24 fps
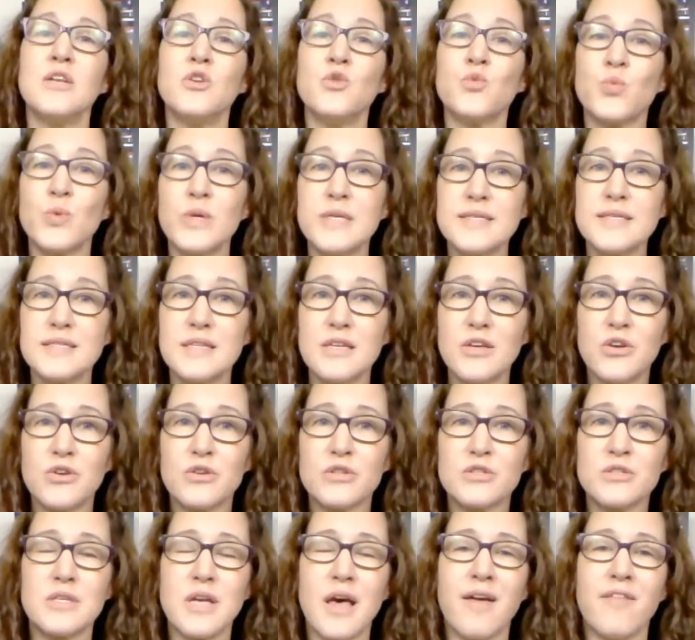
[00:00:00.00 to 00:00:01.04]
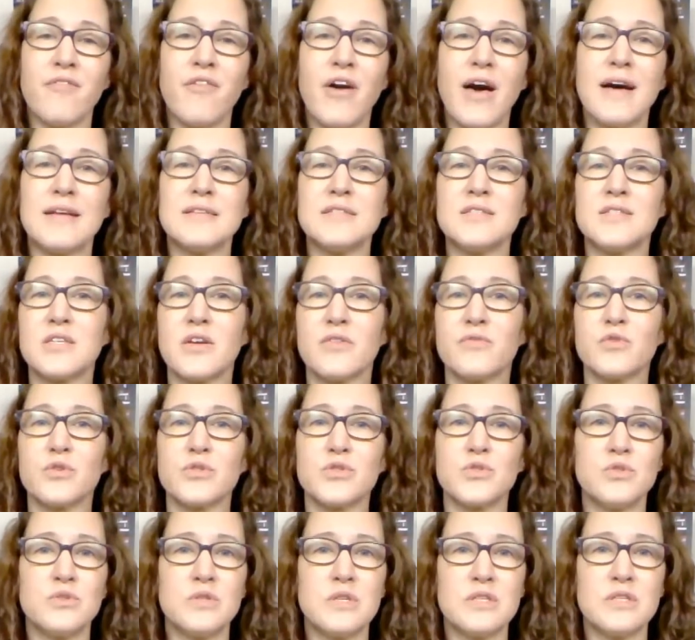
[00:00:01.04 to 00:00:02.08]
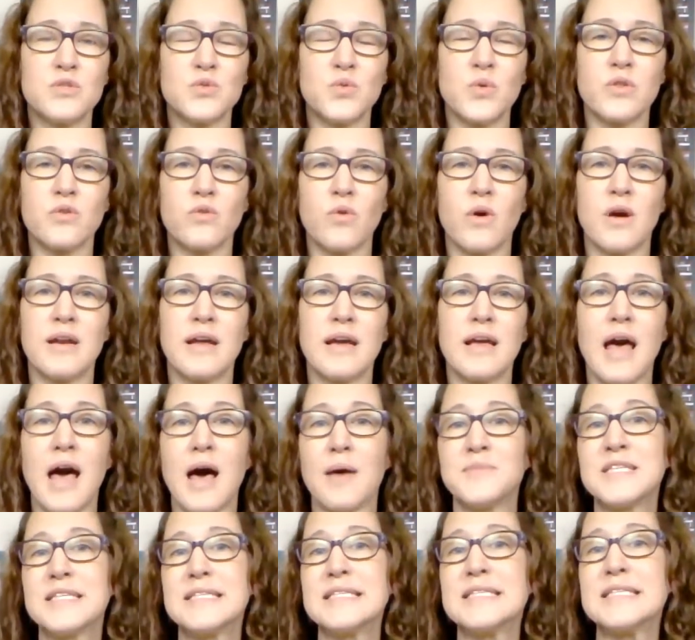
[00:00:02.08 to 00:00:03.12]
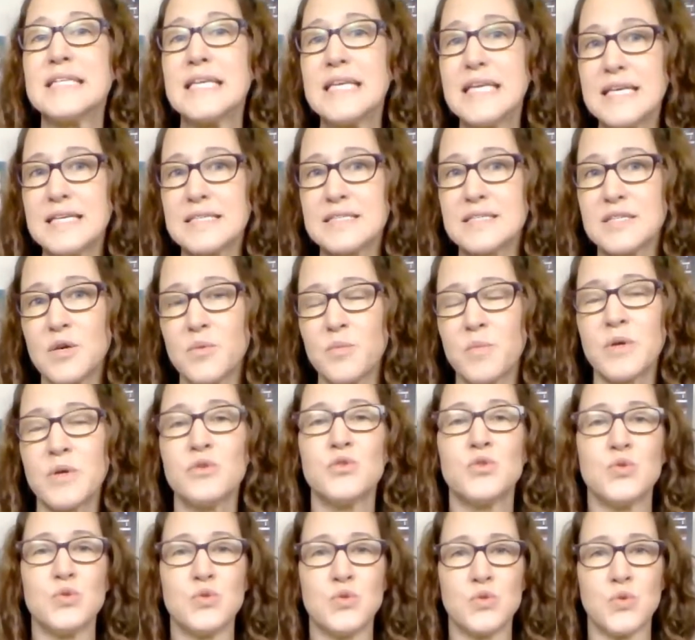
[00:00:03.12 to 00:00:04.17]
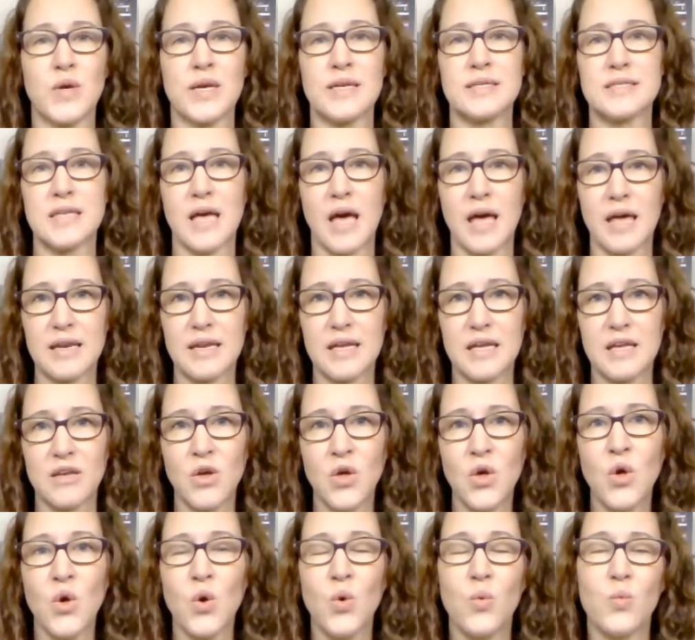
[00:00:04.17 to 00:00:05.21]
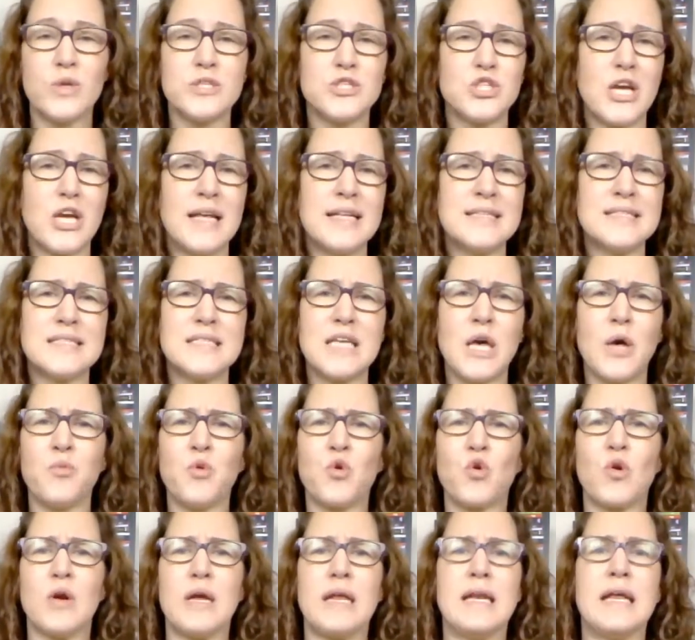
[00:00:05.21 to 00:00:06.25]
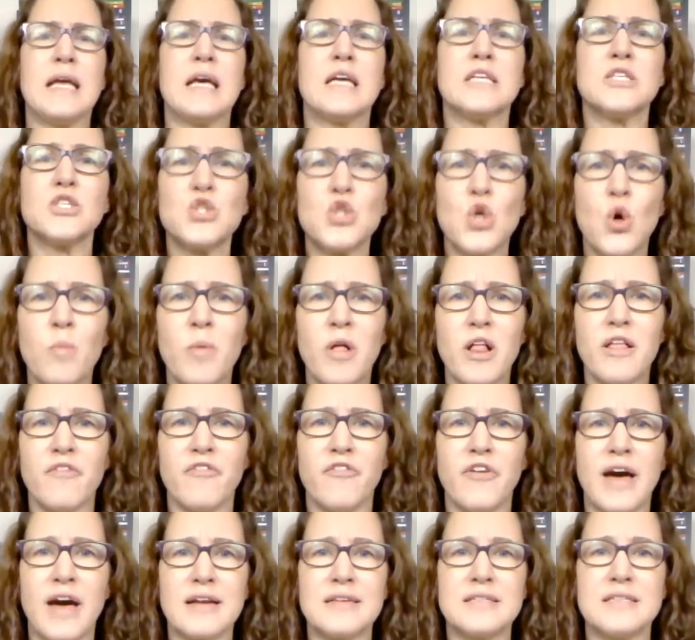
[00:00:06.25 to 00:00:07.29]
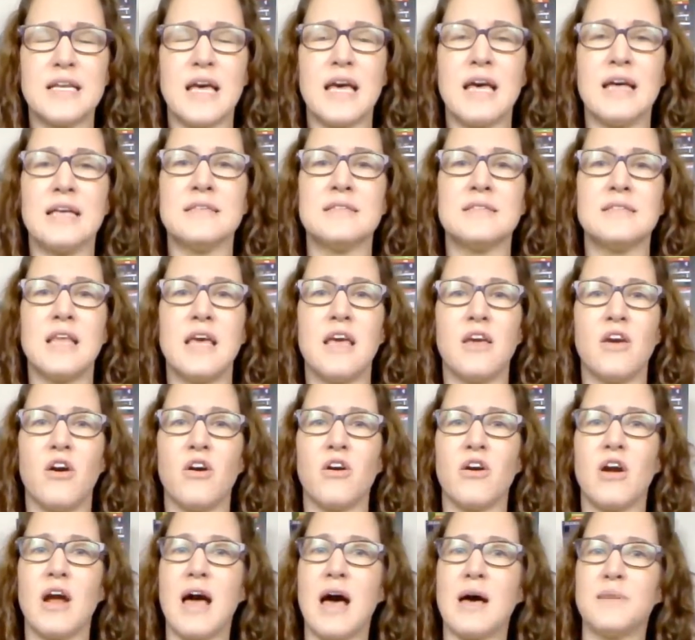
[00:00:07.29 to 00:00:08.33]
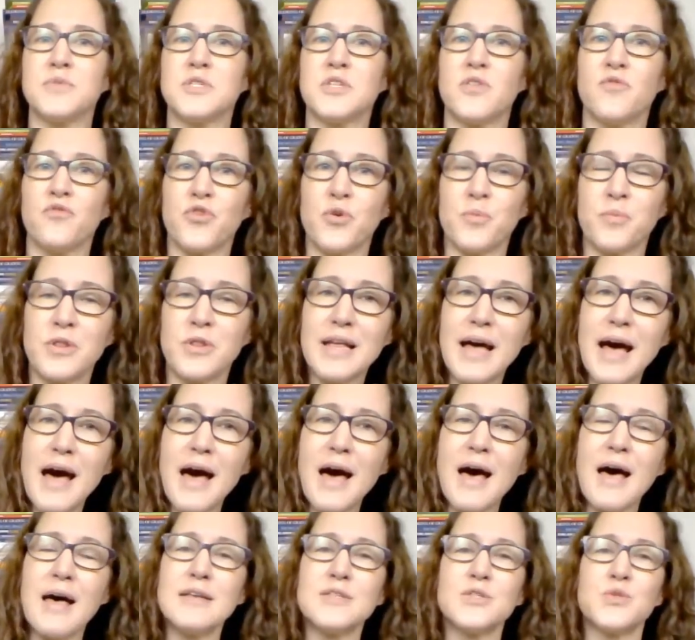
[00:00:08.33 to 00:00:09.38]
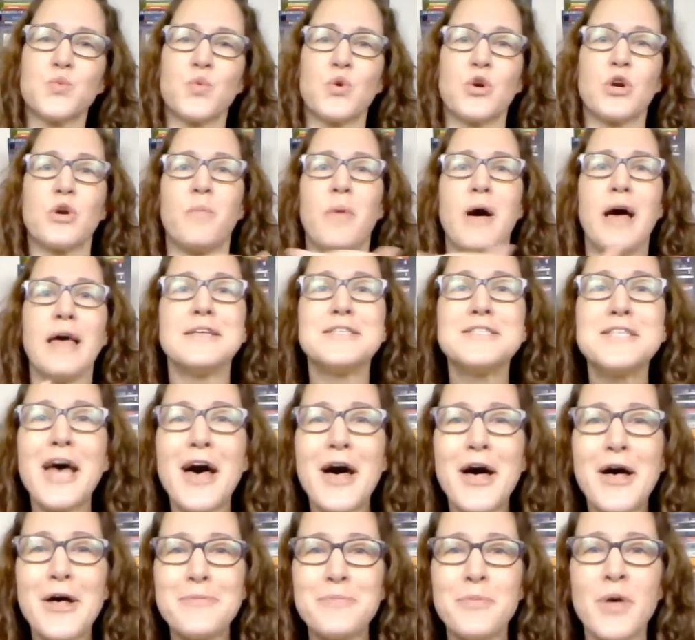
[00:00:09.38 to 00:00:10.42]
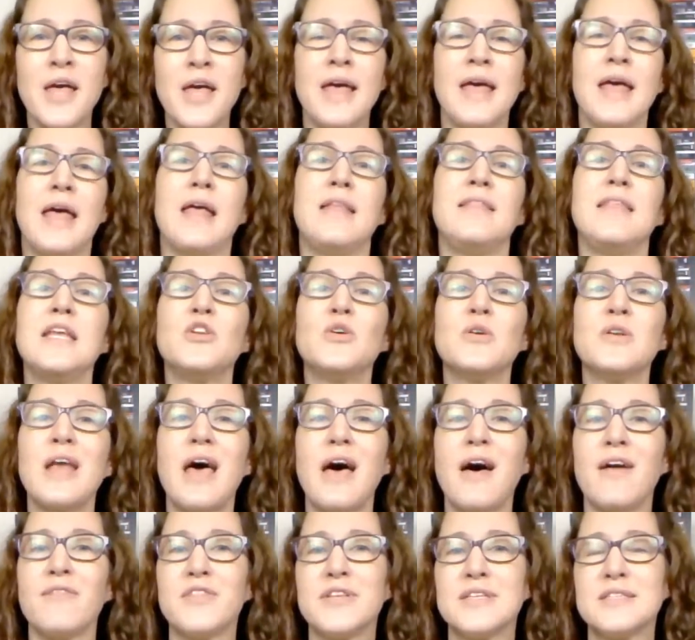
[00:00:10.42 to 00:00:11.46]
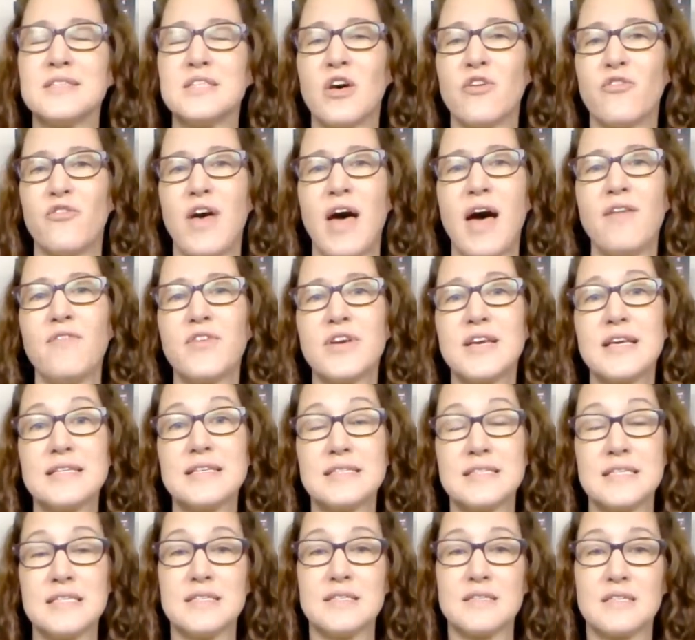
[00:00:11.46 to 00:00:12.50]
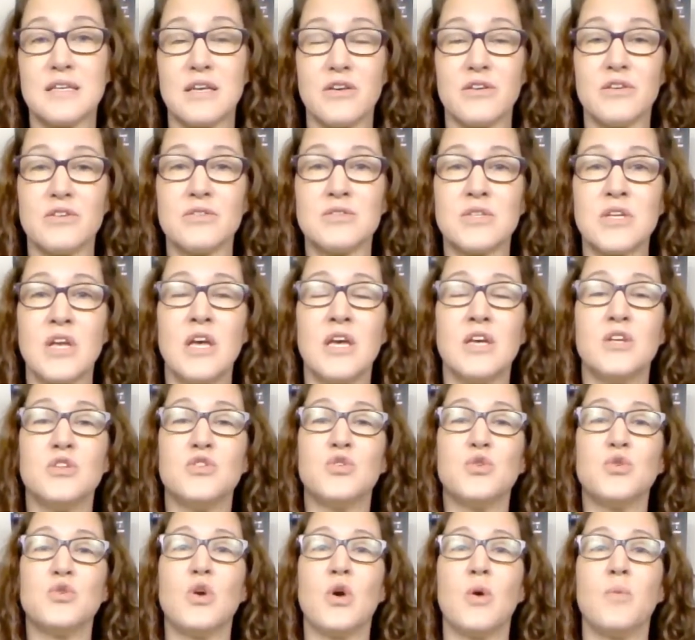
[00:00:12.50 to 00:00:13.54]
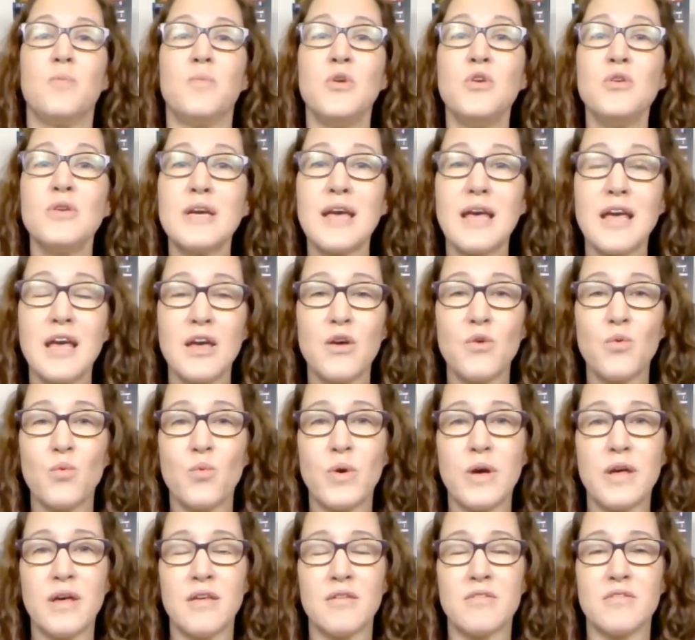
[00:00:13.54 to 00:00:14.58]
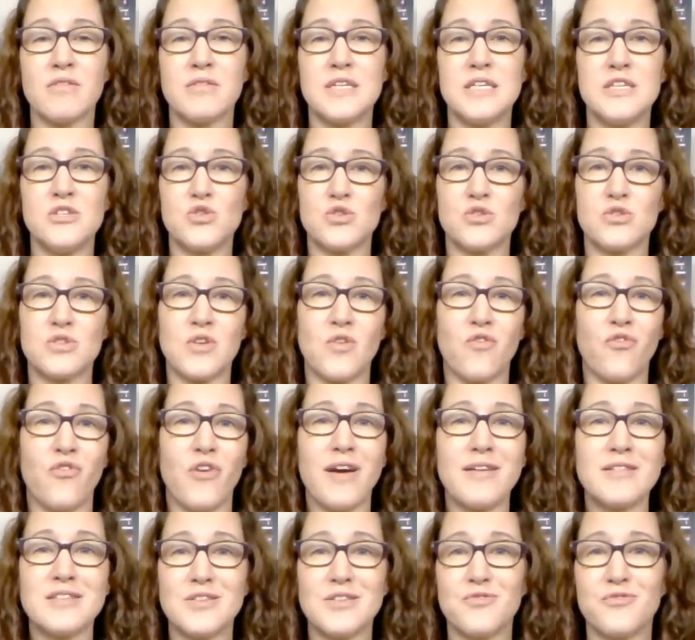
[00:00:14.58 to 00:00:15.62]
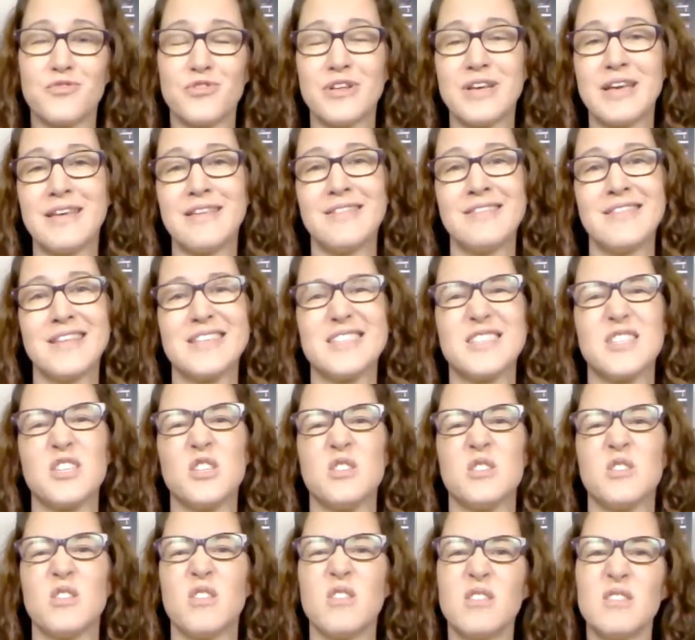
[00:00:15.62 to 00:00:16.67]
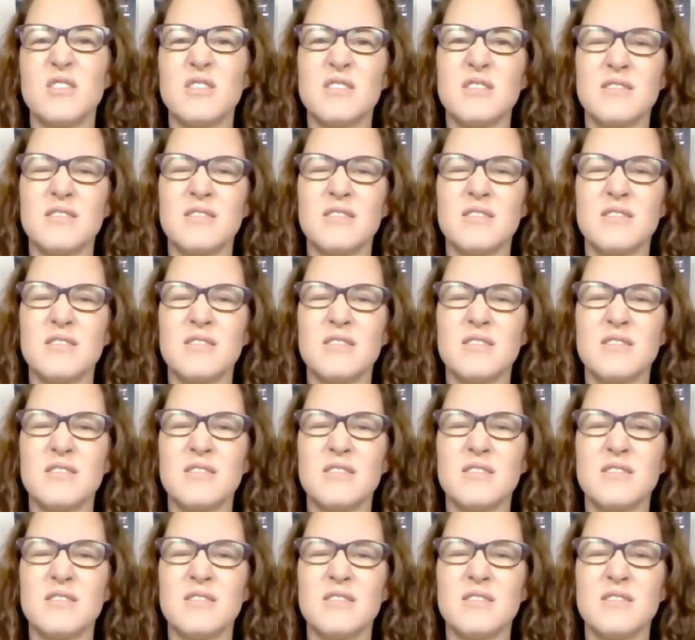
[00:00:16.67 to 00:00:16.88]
In recent years, I've had several students with chronic absenteeism due to anxiety, which ends up creating a snowball effect as they are absent from class, work piles up, and they don't have the self-advocacy skills to communicate with teachers effectively, and this in turn